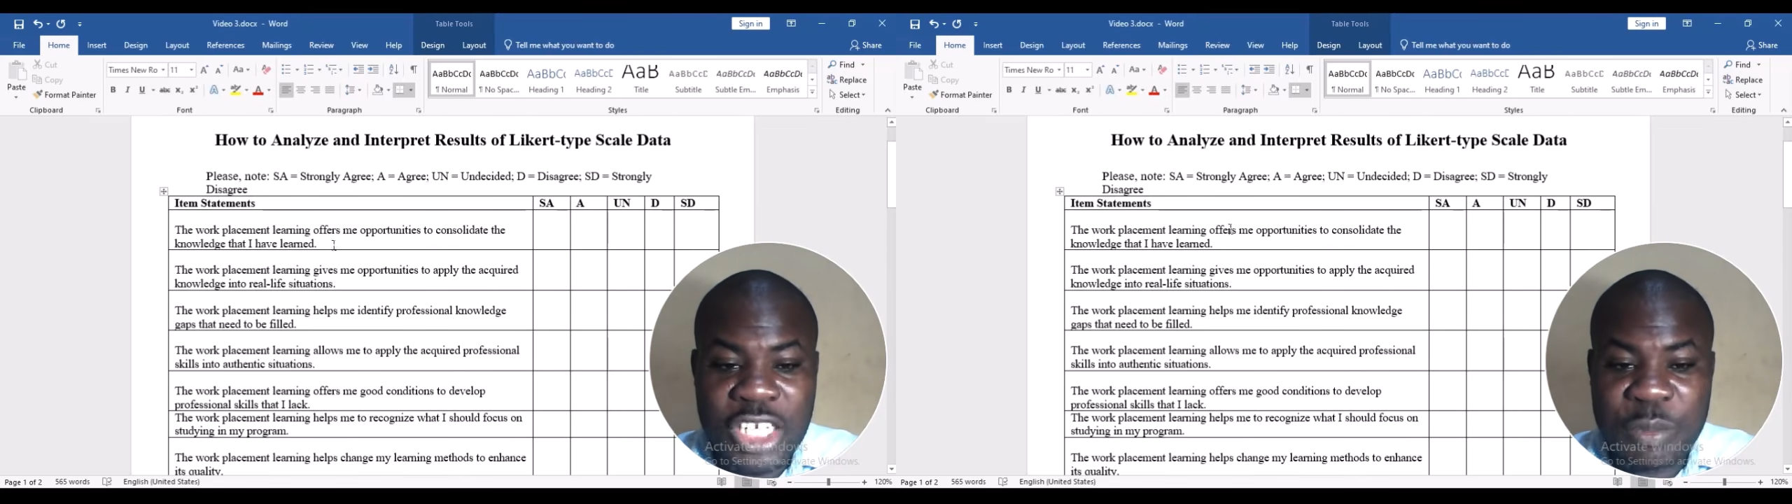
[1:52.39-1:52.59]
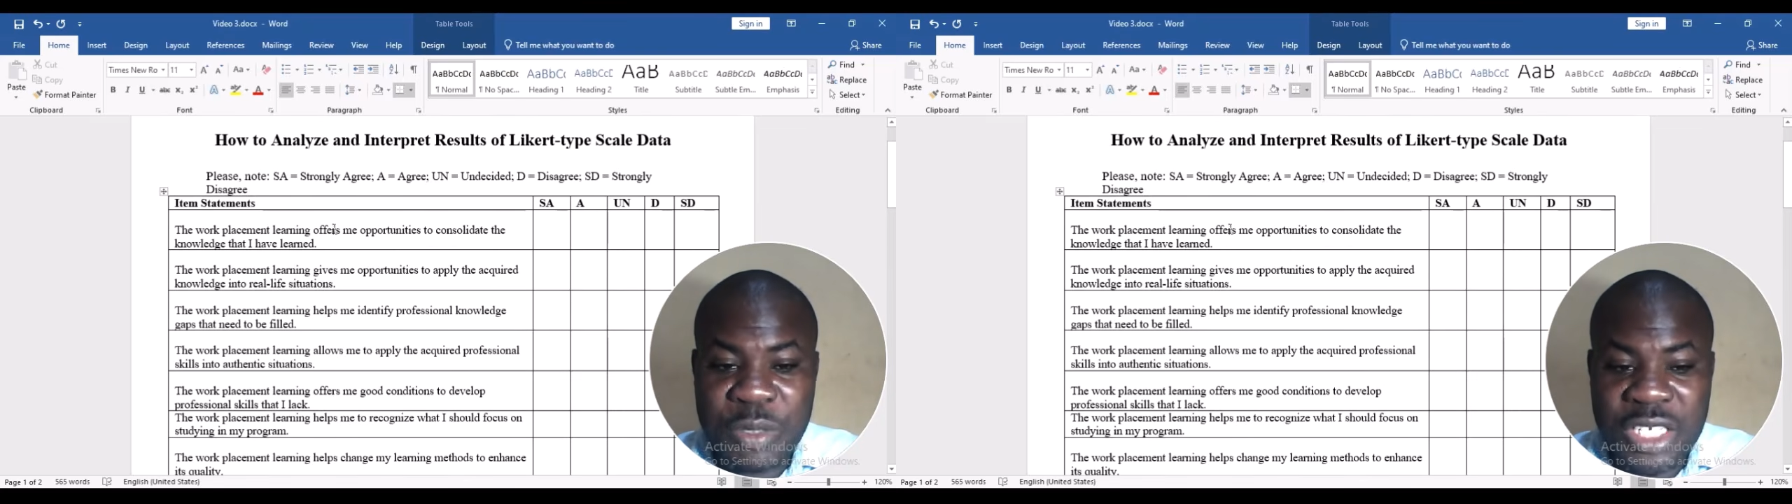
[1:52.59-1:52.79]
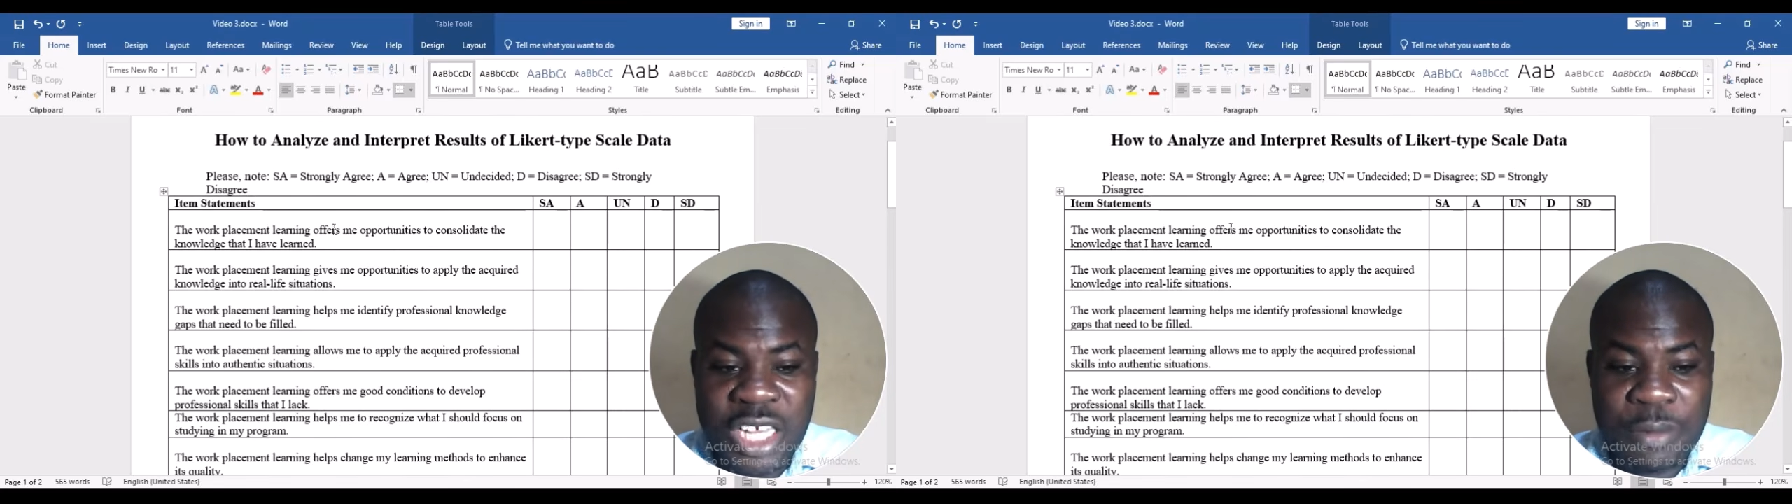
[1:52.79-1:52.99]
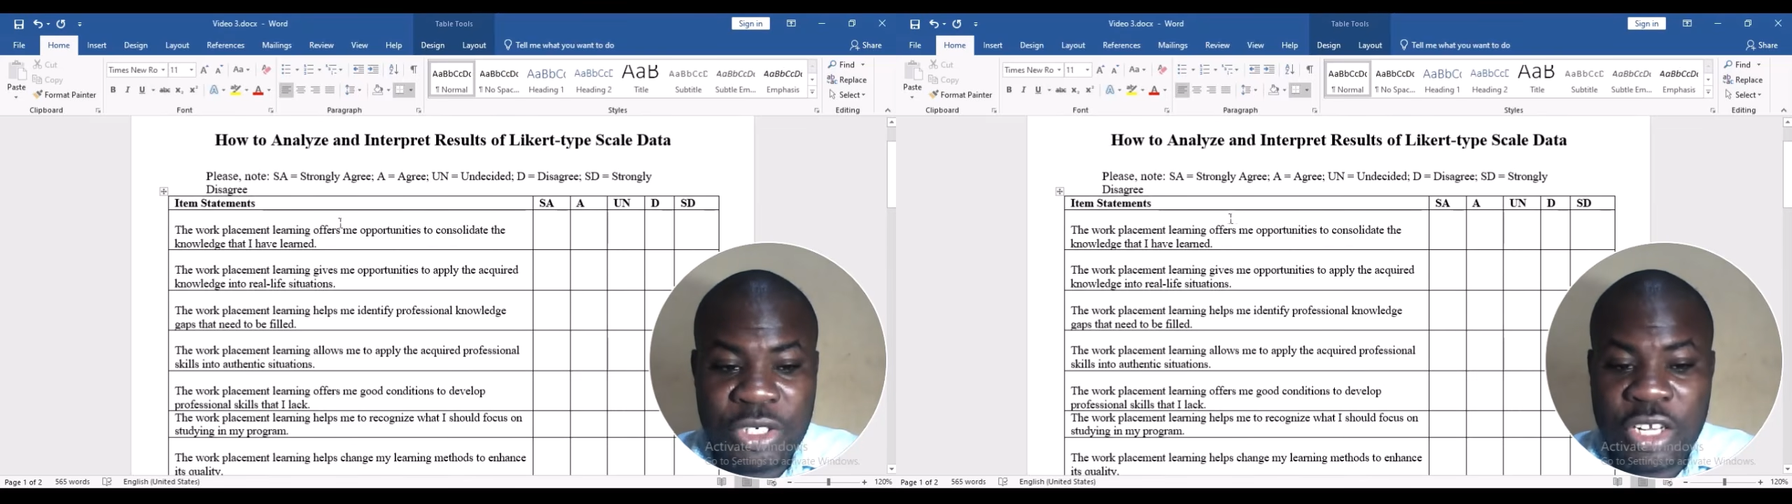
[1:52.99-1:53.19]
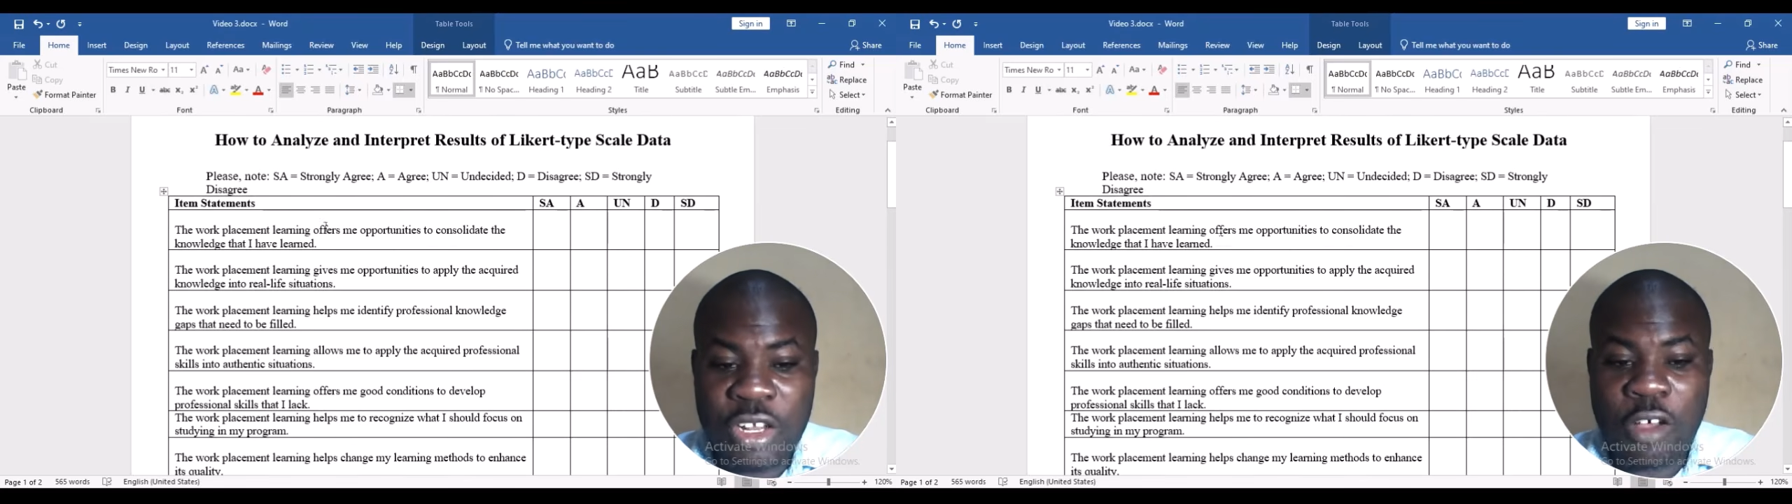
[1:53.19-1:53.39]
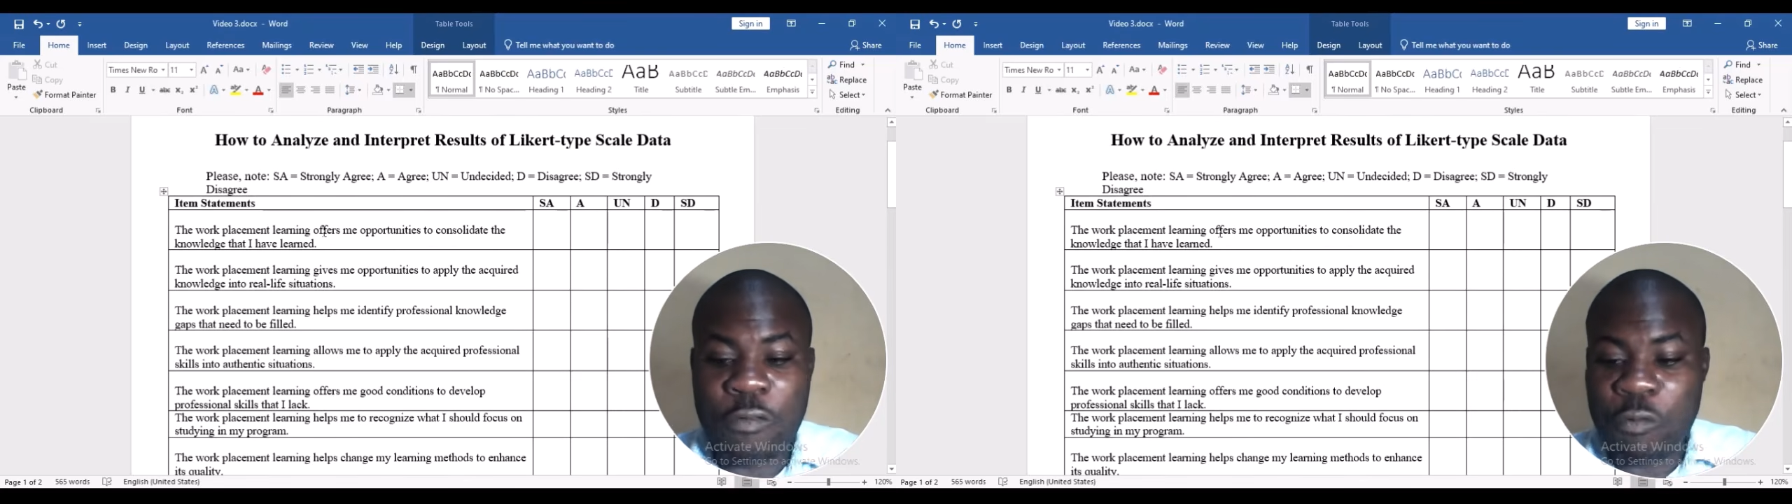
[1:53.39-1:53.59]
perception of